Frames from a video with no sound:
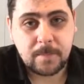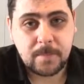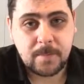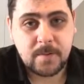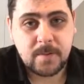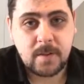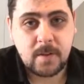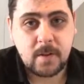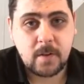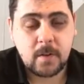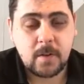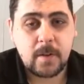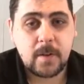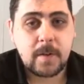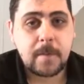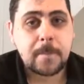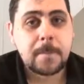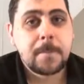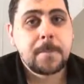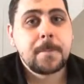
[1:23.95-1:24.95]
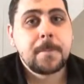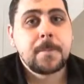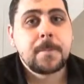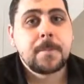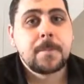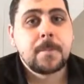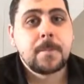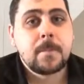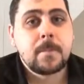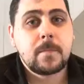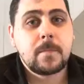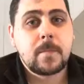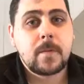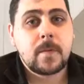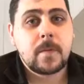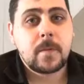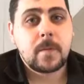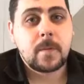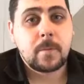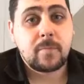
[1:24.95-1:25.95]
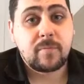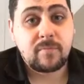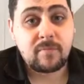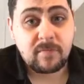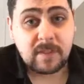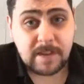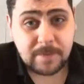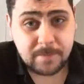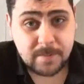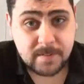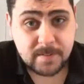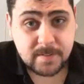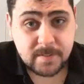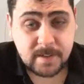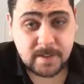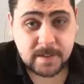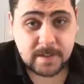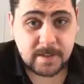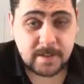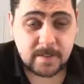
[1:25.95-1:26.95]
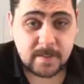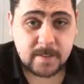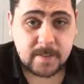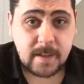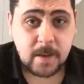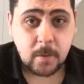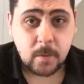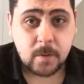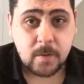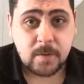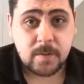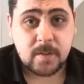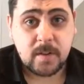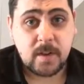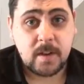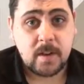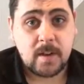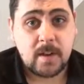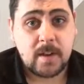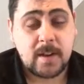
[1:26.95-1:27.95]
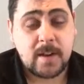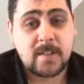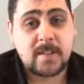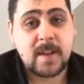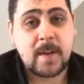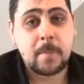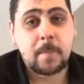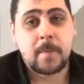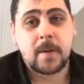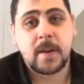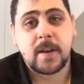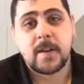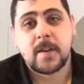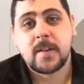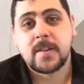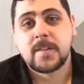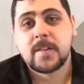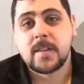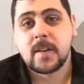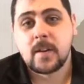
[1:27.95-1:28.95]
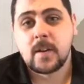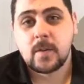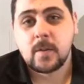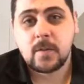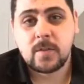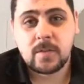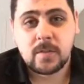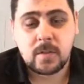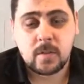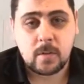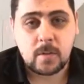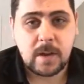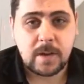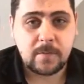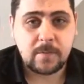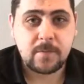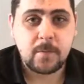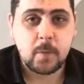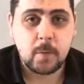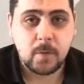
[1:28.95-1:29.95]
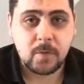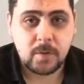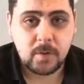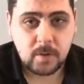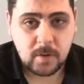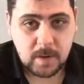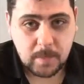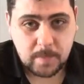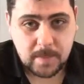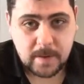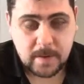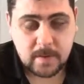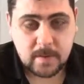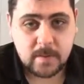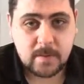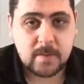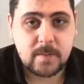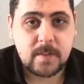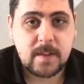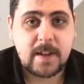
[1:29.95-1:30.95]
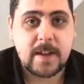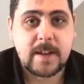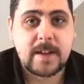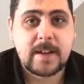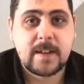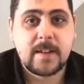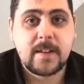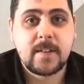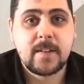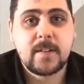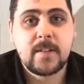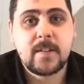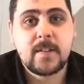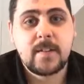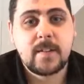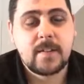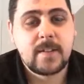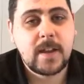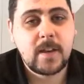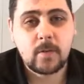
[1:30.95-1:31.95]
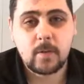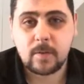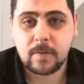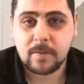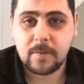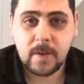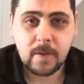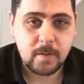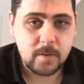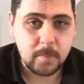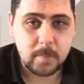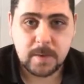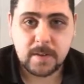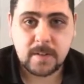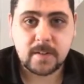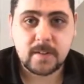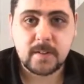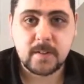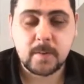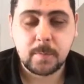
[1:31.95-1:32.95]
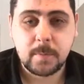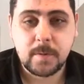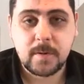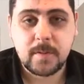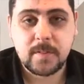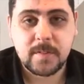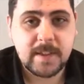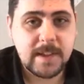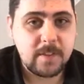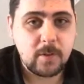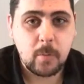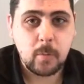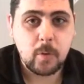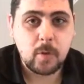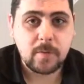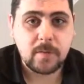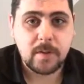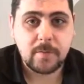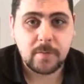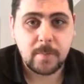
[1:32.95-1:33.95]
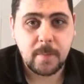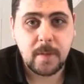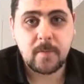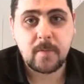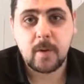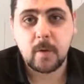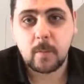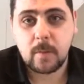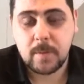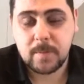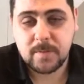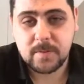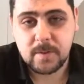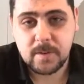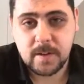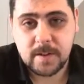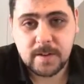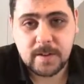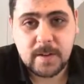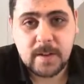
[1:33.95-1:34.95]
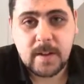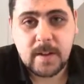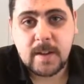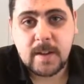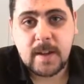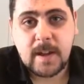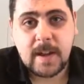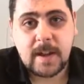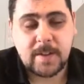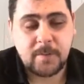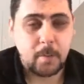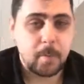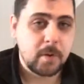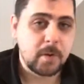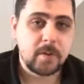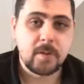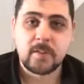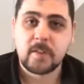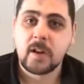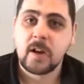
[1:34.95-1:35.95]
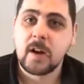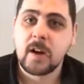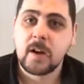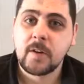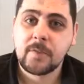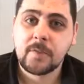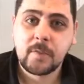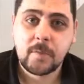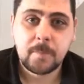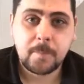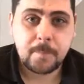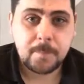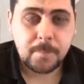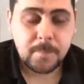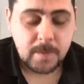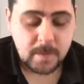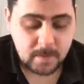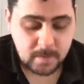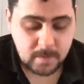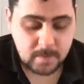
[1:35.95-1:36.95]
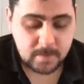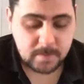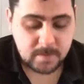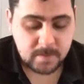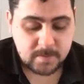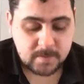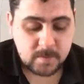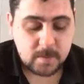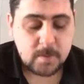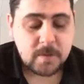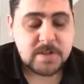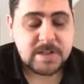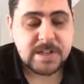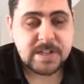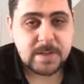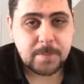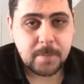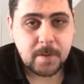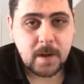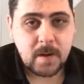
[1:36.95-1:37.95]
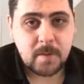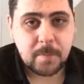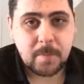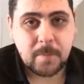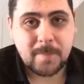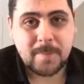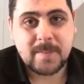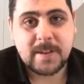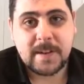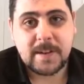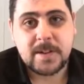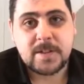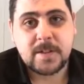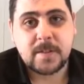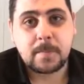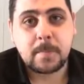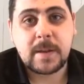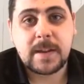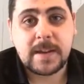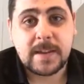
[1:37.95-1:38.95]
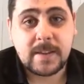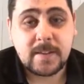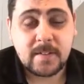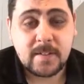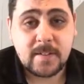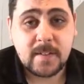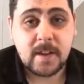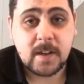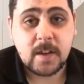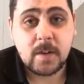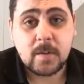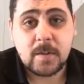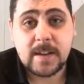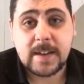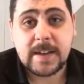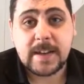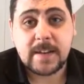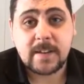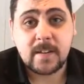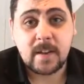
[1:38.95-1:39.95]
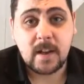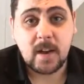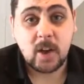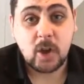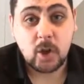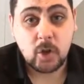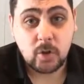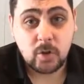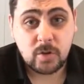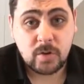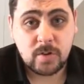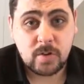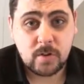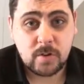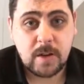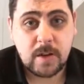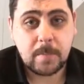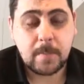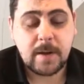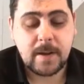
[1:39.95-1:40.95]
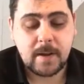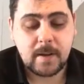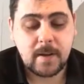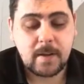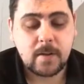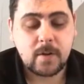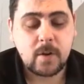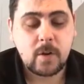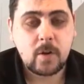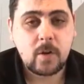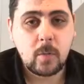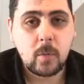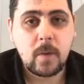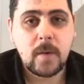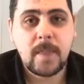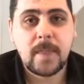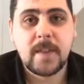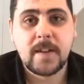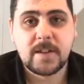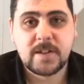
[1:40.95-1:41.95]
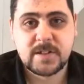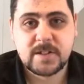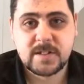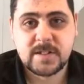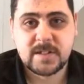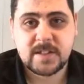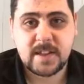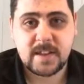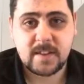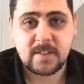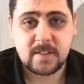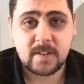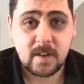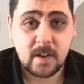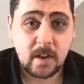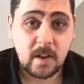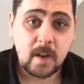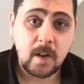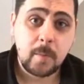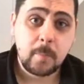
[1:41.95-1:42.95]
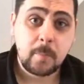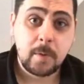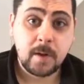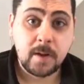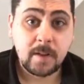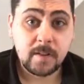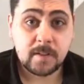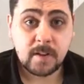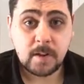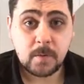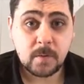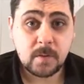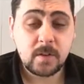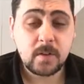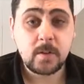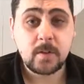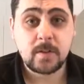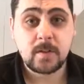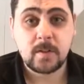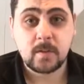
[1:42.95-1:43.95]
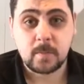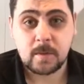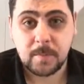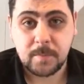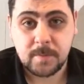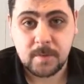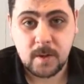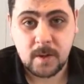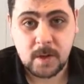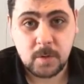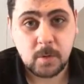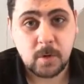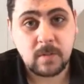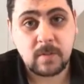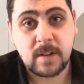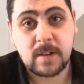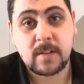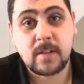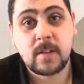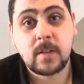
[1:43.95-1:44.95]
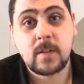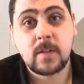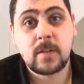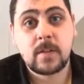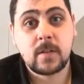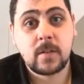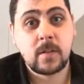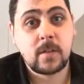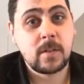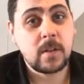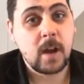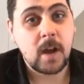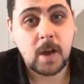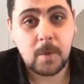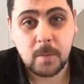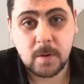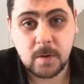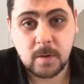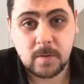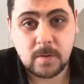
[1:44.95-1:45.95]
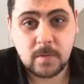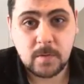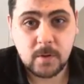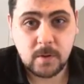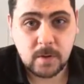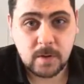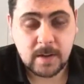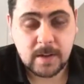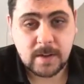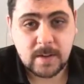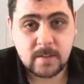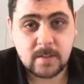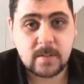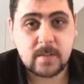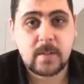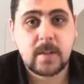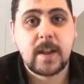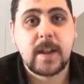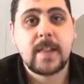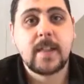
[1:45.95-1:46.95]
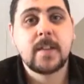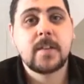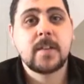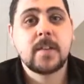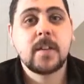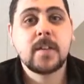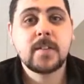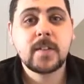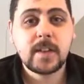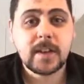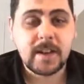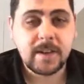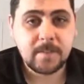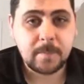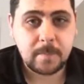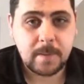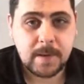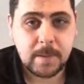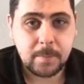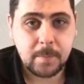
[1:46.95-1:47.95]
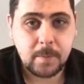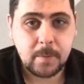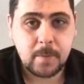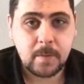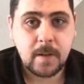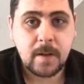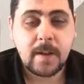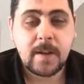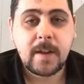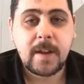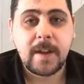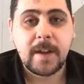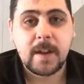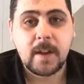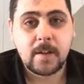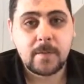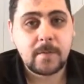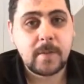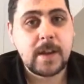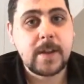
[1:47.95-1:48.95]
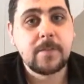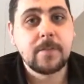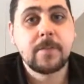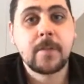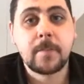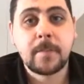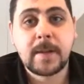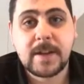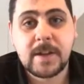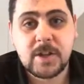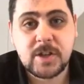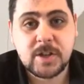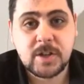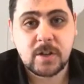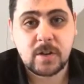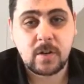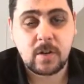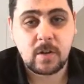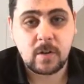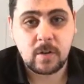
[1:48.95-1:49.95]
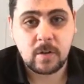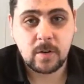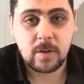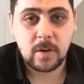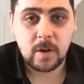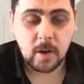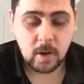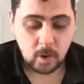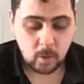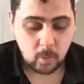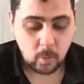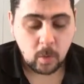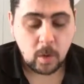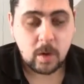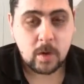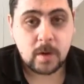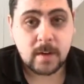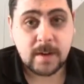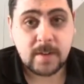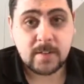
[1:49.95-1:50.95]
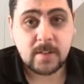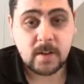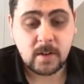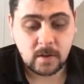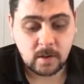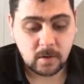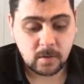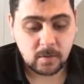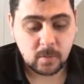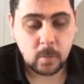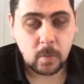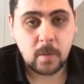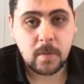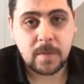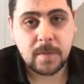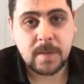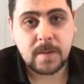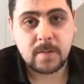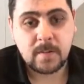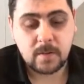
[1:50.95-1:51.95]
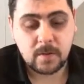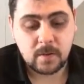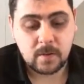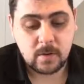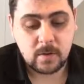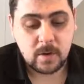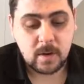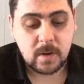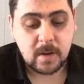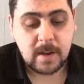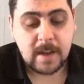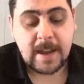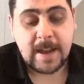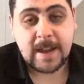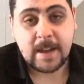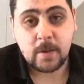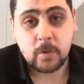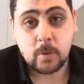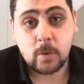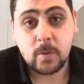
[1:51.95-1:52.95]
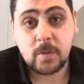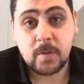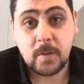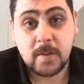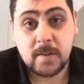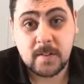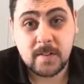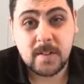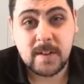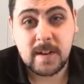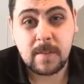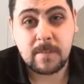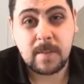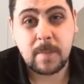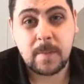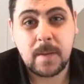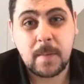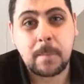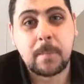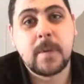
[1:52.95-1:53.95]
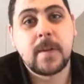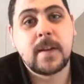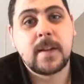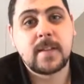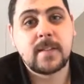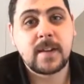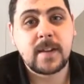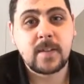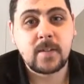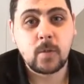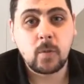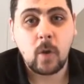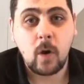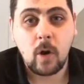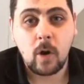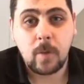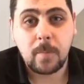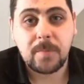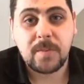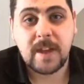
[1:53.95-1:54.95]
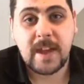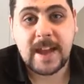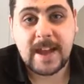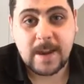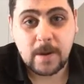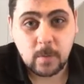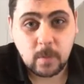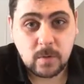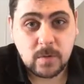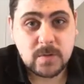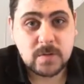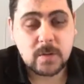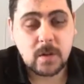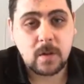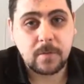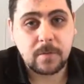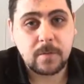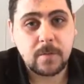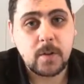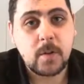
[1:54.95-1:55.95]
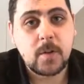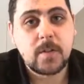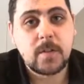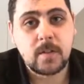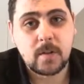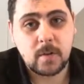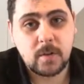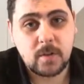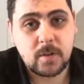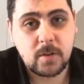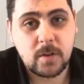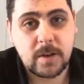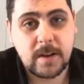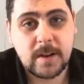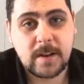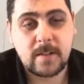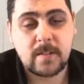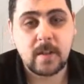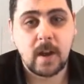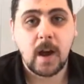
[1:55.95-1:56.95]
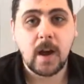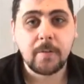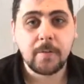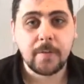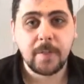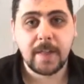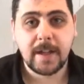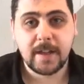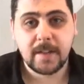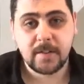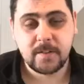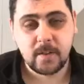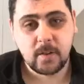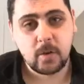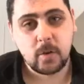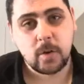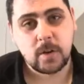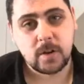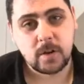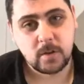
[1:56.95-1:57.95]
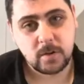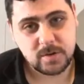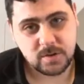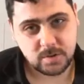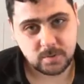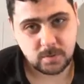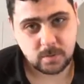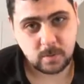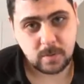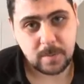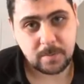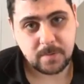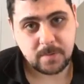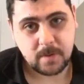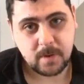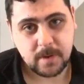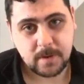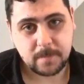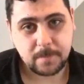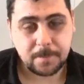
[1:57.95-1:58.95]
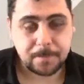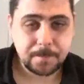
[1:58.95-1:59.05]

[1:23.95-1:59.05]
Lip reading: So previously there was an attempt by the ICO to enforce cookie banners, and that all fell to pieces because they removed it from their own website and everybody just laughed. This new GDPR implementation means that you need a good cookie banner, not one that just says, by continuing to use this website you agree to our use of cookies. Okay, that doesn't give people enough information on what cookies are used, what they do, and also it doesn't give them the ability to opt out of using those cookies other than to not use your website.